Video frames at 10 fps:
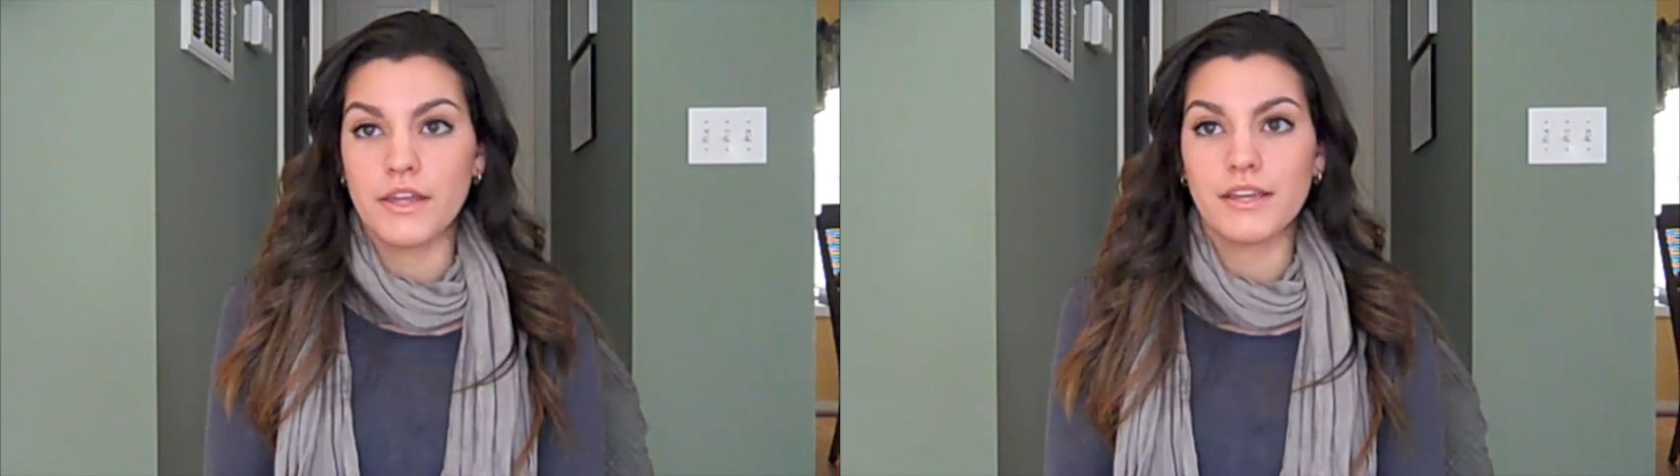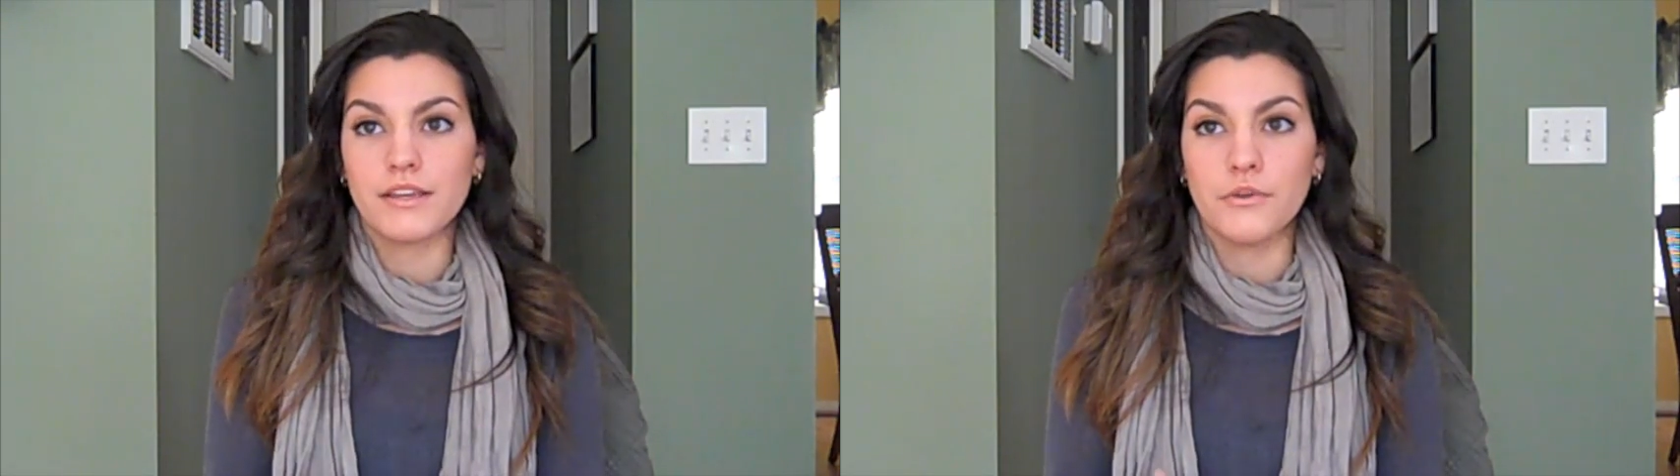
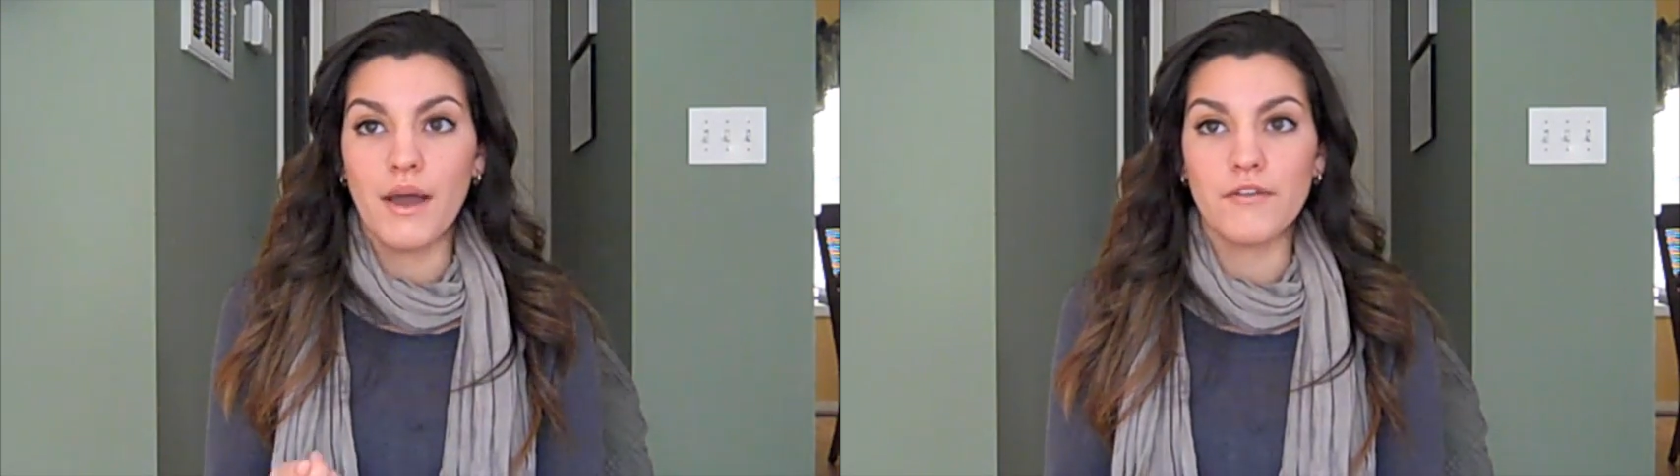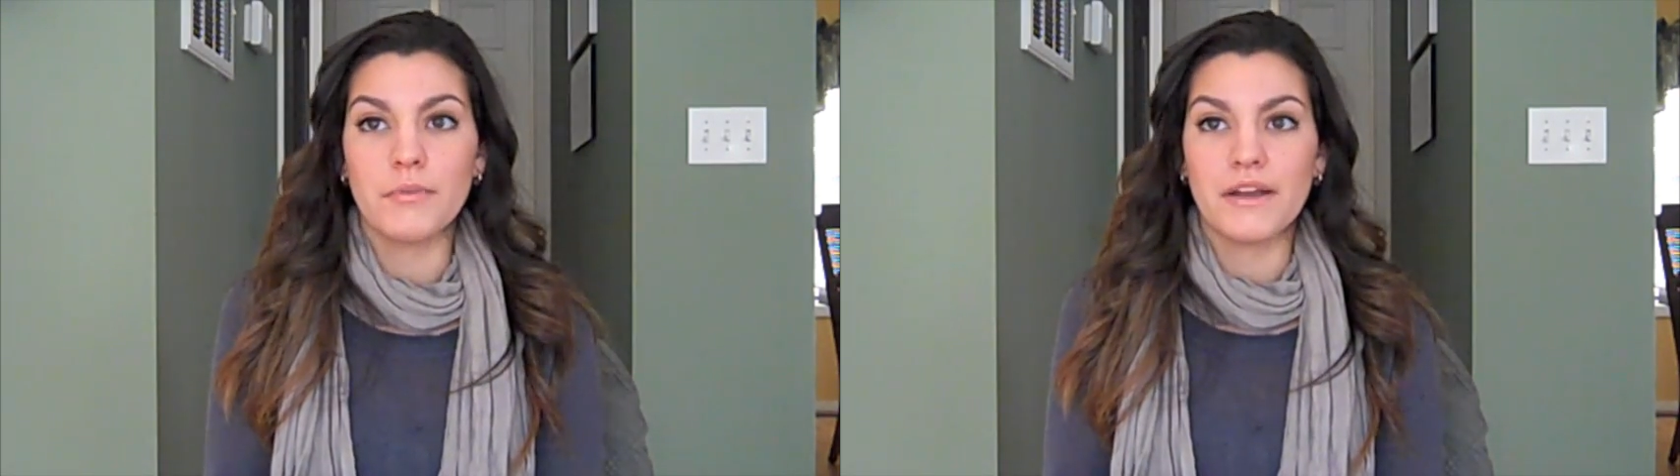like you
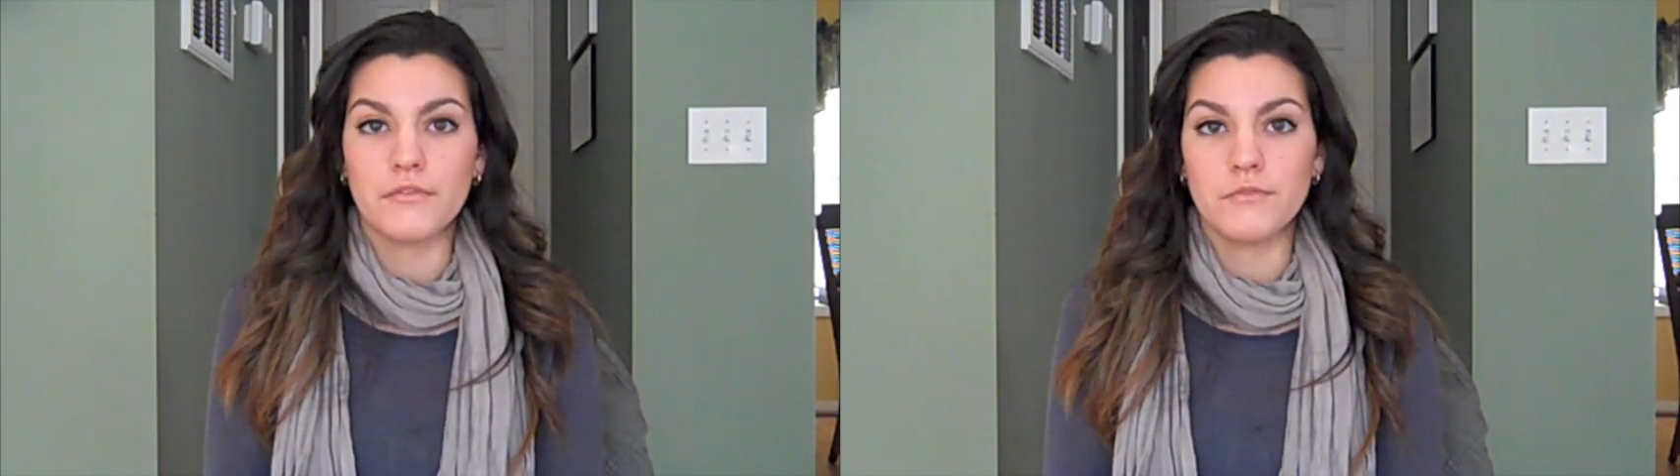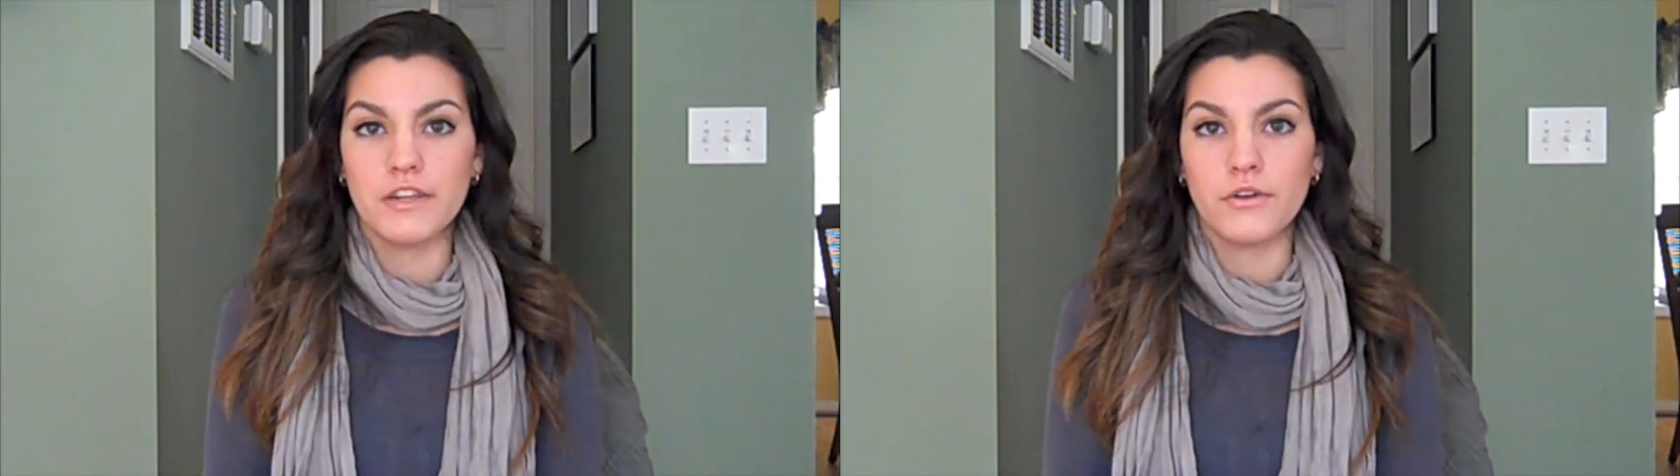have a
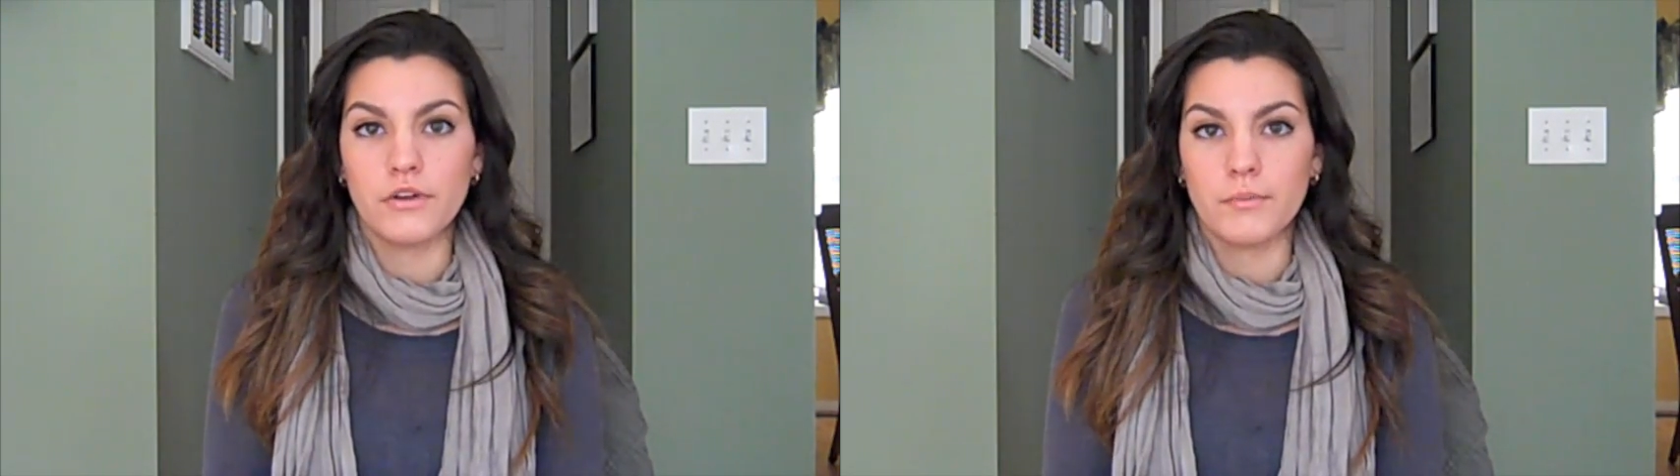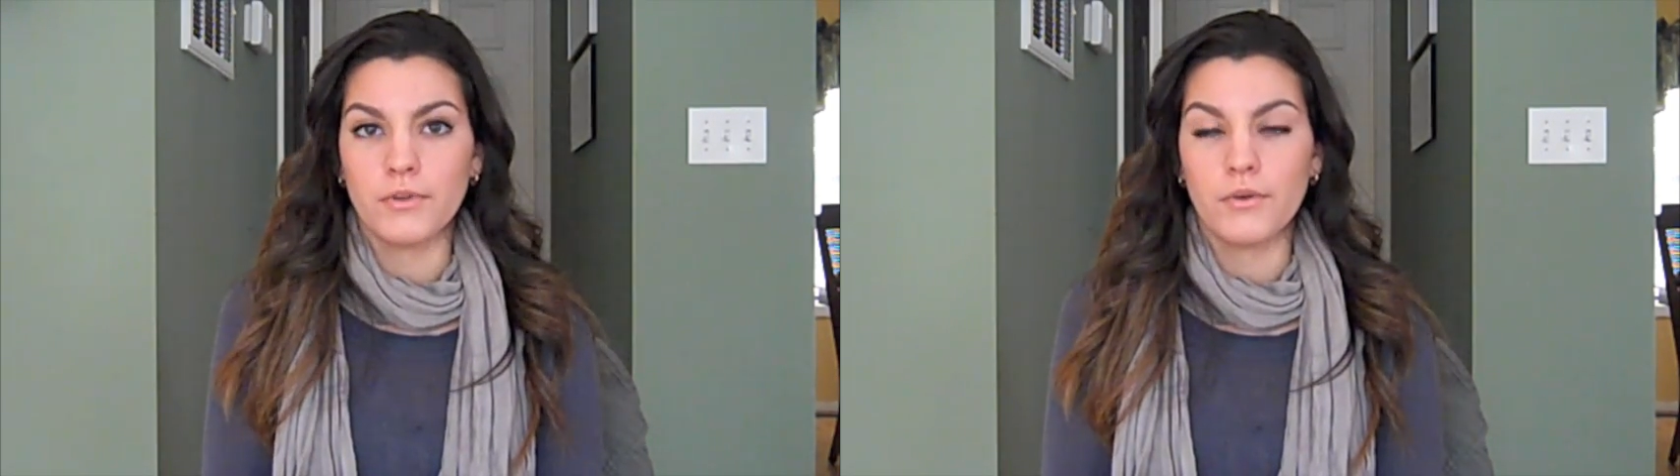backup video
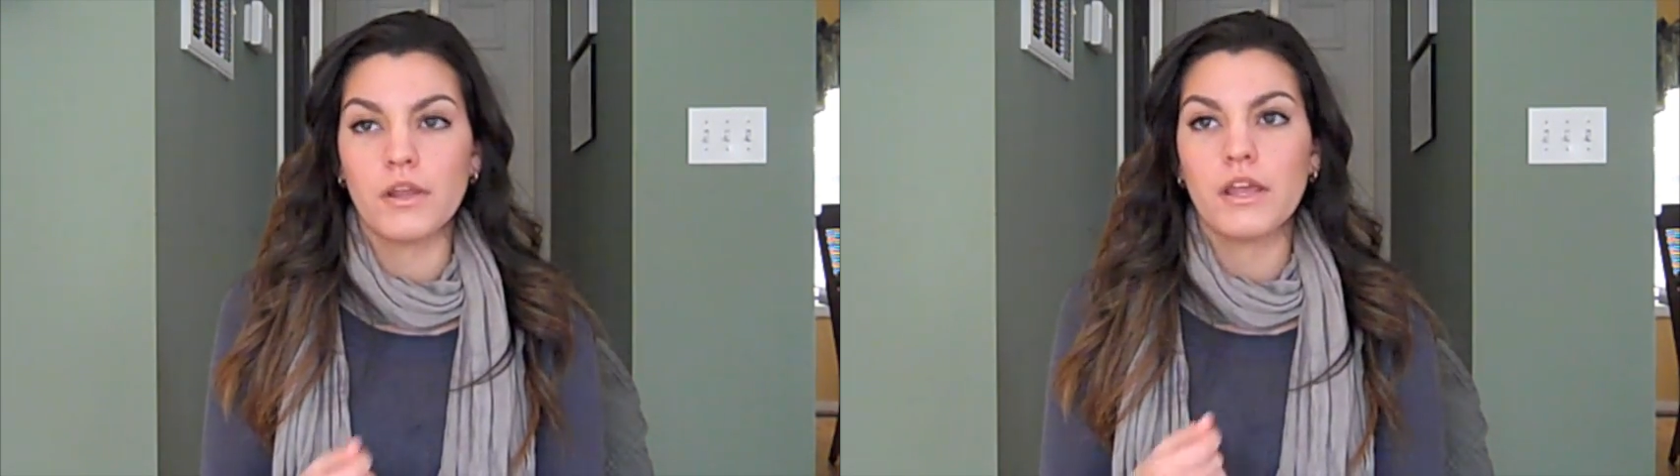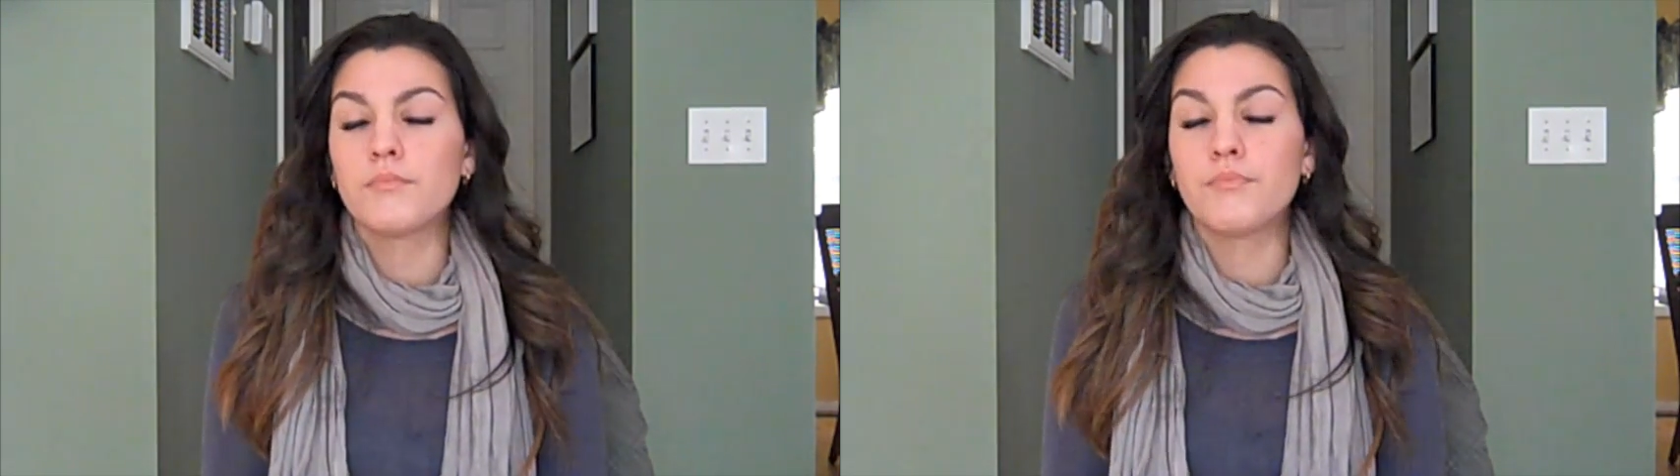to upload.